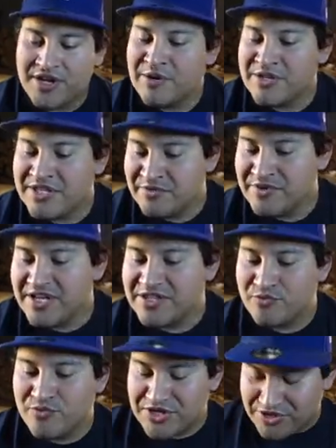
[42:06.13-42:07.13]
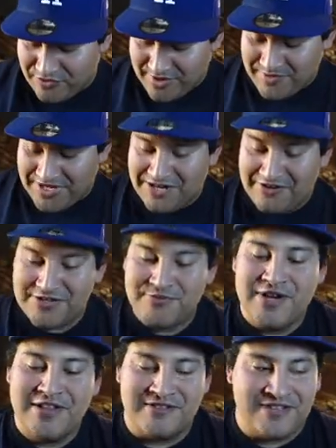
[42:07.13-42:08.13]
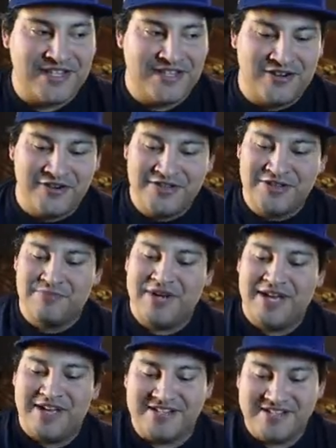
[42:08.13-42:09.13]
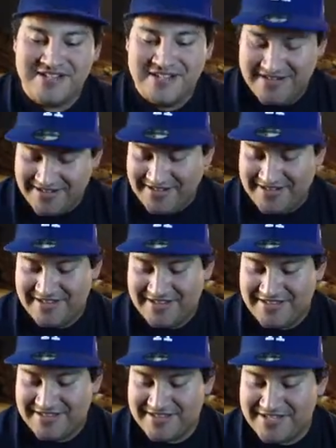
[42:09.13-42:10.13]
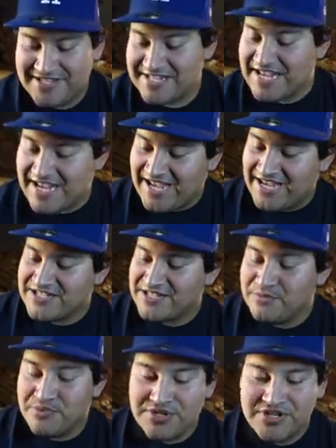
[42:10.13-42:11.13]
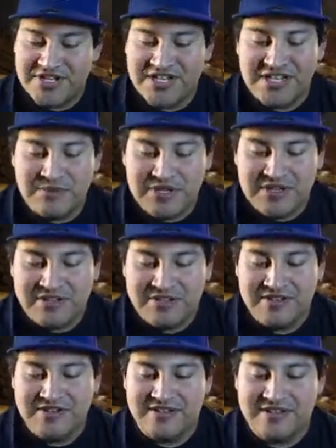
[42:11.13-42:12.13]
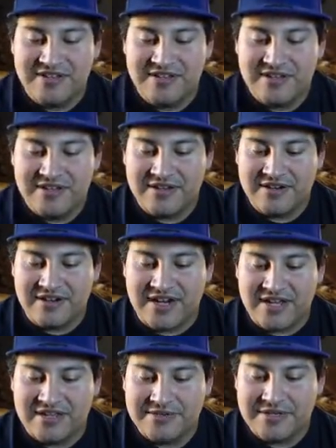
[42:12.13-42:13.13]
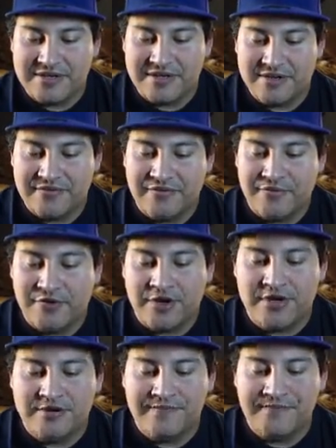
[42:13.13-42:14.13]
I think we got the Reshiram in here as well in the earlier packs. This is actually a pretty good ETB. All right, four.